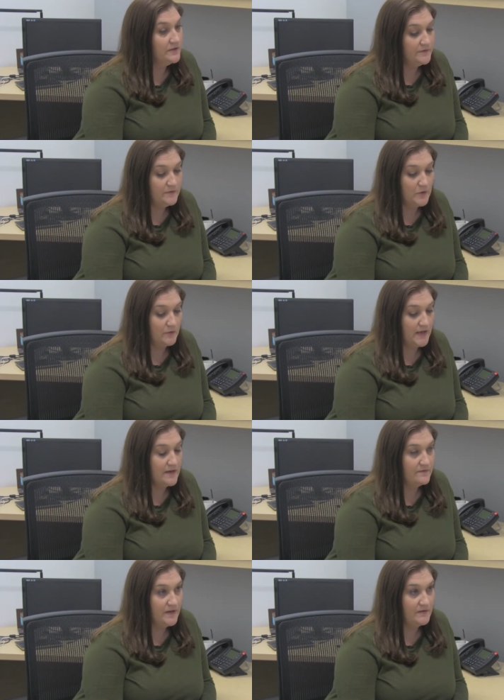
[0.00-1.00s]
if you've only
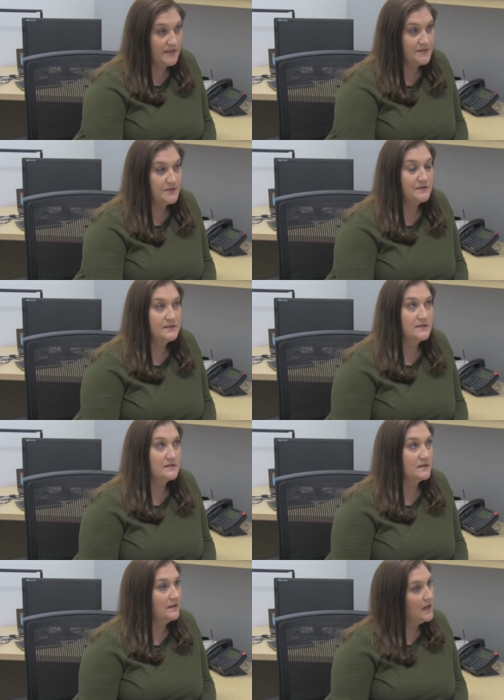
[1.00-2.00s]
had foundations. There's
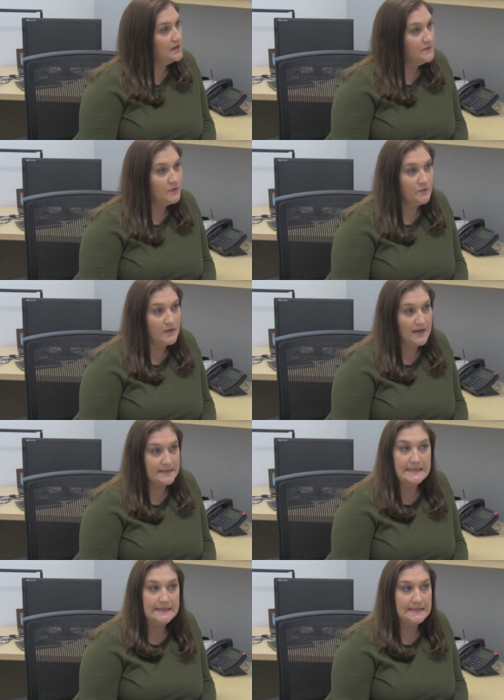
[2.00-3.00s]
a lot of new
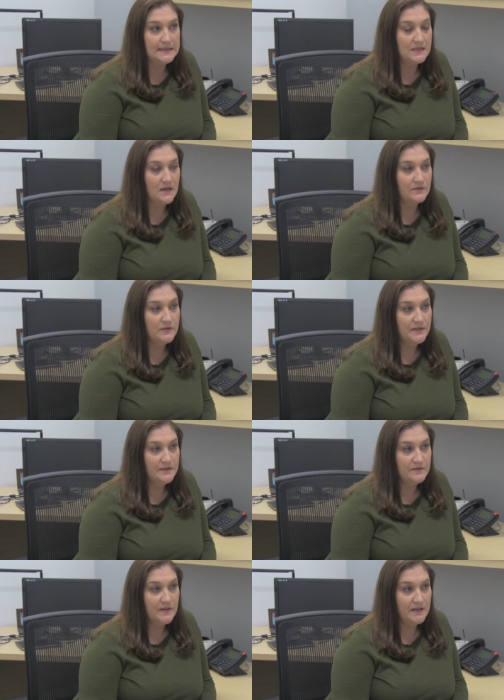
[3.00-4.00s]
content that's covered in
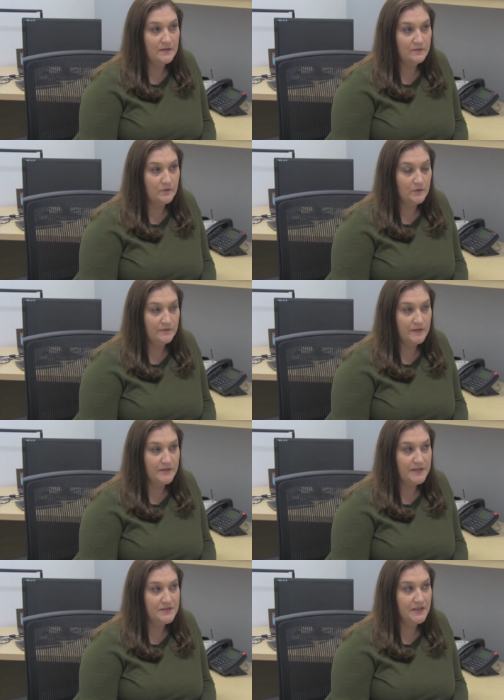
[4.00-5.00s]
the ITIL 4
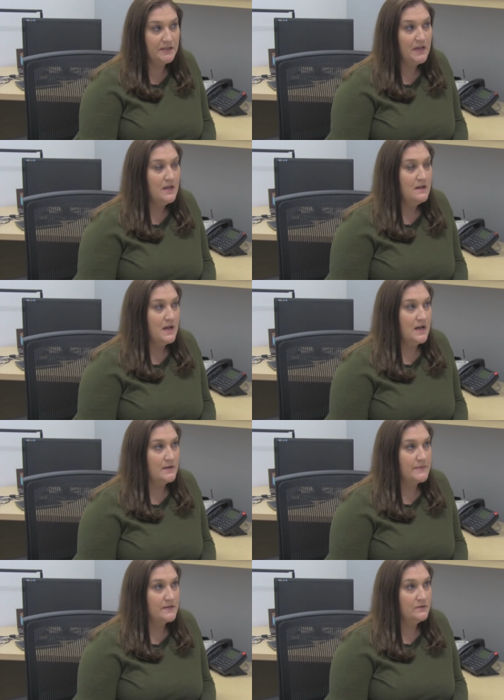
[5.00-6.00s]
foundation,
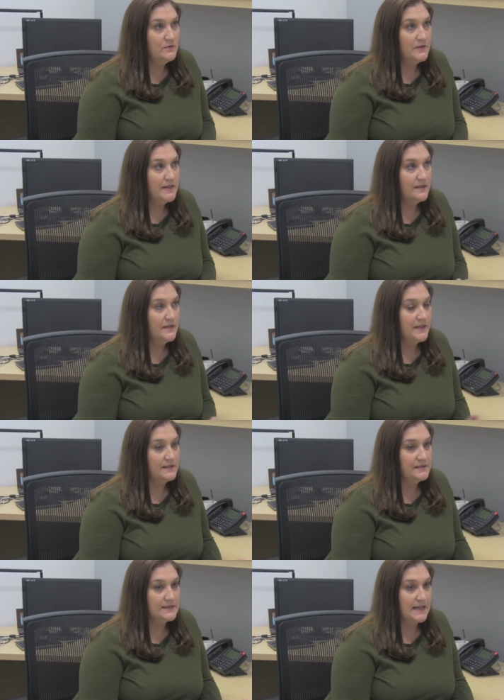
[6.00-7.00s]
including
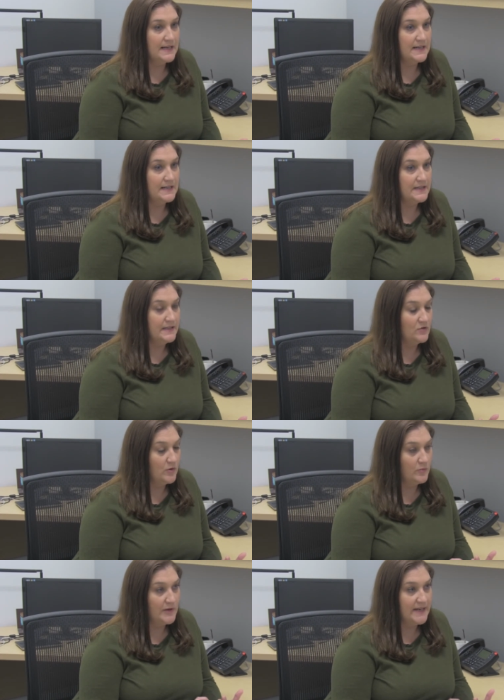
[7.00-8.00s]
things on
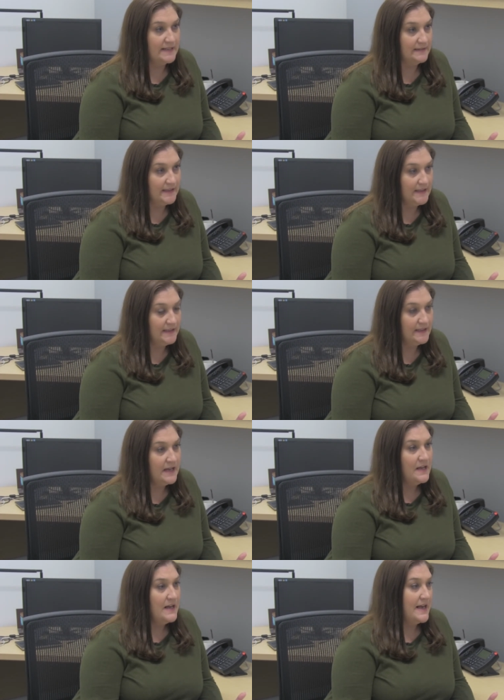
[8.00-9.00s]
incorporating lean,
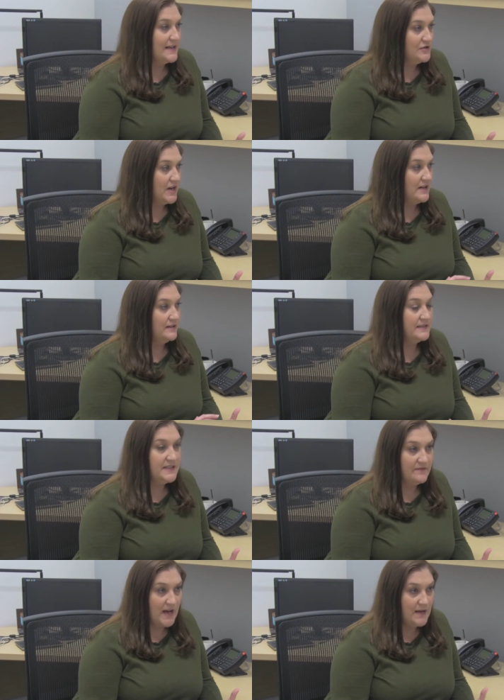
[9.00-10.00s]
agile, and
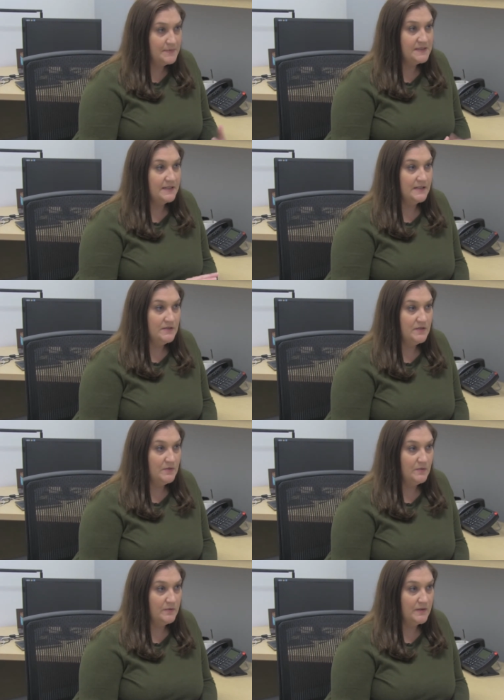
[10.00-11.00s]
DevOps
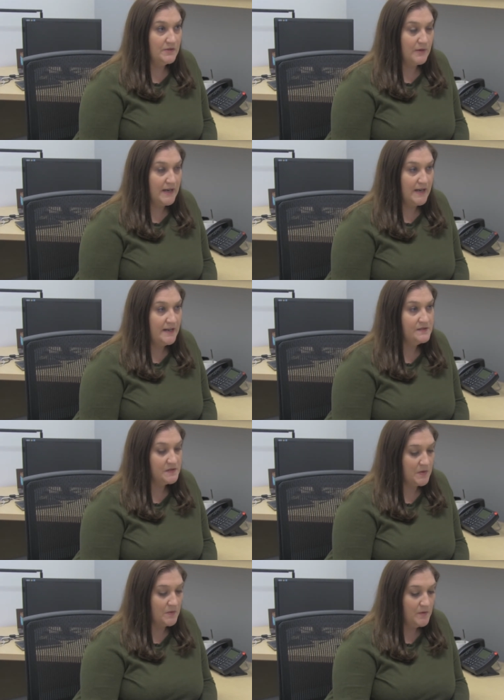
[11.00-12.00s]
into the training.
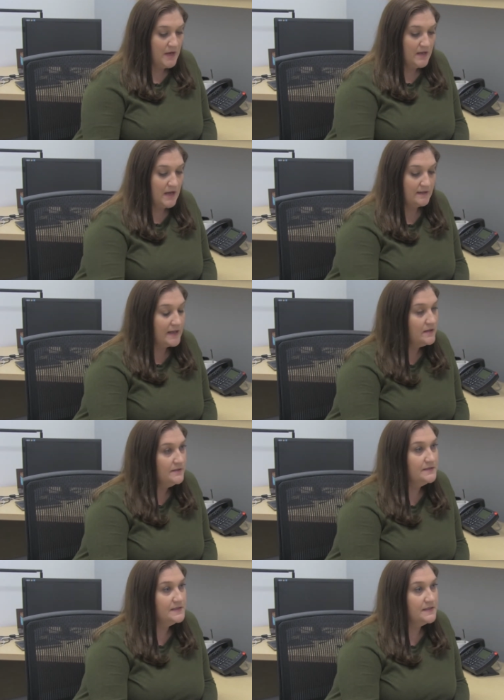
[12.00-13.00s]
So a lot of
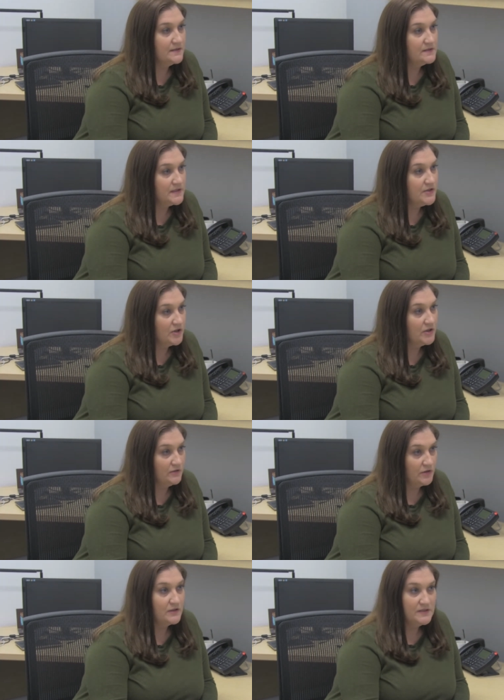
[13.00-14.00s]
good skills that you're going
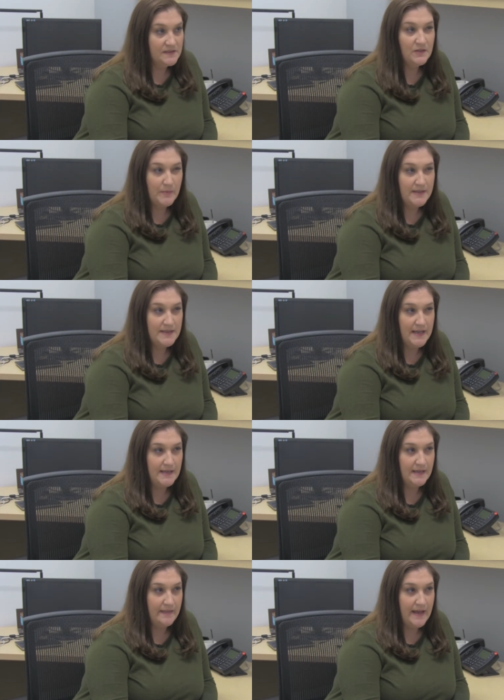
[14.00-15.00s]
to learn still by
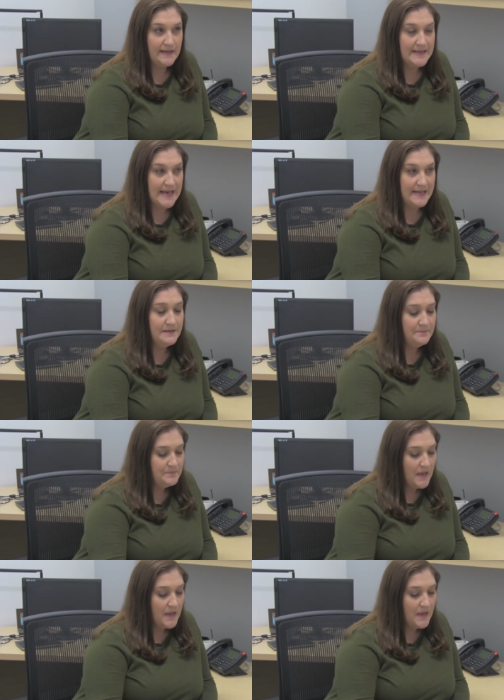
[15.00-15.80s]
taking that again.